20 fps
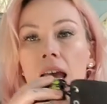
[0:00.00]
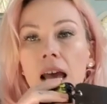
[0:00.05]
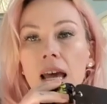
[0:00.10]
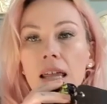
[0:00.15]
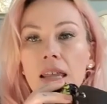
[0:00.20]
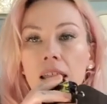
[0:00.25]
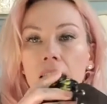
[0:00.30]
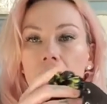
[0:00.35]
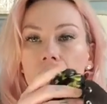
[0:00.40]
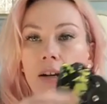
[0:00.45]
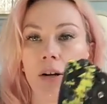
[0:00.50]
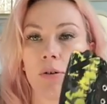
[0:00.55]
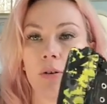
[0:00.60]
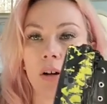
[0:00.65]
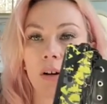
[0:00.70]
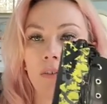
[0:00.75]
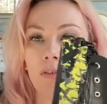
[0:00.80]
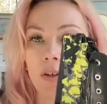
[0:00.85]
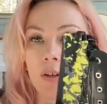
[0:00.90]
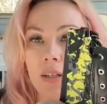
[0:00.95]
And then I don't know
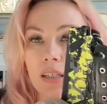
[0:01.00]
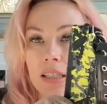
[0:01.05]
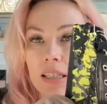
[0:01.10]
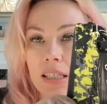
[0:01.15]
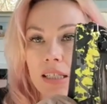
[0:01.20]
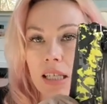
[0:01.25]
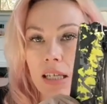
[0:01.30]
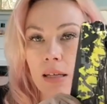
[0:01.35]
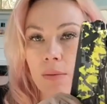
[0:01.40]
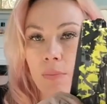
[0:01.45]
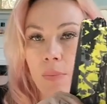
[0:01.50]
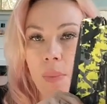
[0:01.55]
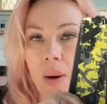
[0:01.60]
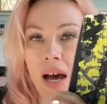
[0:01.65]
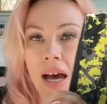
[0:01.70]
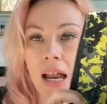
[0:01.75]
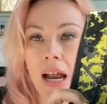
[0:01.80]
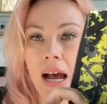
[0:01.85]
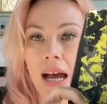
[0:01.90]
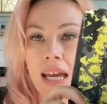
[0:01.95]
if you can see, but
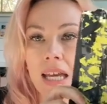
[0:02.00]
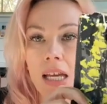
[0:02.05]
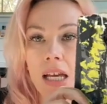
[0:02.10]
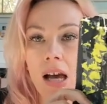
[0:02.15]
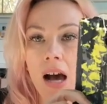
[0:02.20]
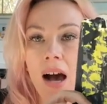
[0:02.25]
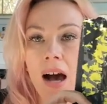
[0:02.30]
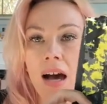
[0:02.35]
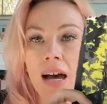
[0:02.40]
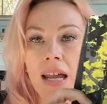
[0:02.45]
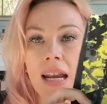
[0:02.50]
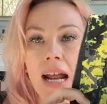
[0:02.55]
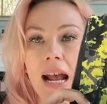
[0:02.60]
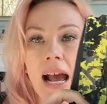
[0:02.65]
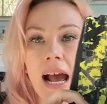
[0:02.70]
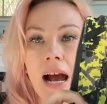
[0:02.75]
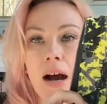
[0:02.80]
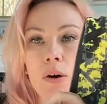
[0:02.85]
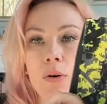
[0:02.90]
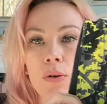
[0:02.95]
I cut
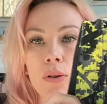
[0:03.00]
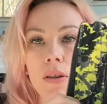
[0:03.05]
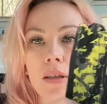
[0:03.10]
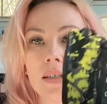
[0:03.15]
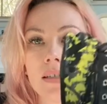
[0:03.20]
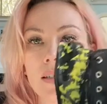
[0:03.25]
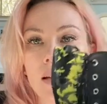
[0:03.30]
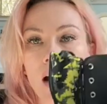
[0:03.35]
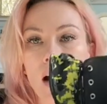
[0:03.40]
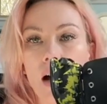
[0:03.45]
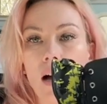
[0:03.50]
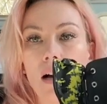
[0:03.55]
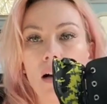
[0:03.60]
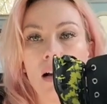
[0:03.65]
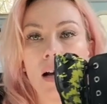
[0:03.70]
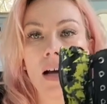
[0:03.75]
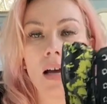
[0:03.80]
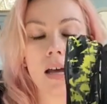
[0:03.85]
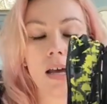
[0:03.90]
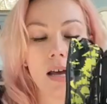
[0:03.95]
out the tongue.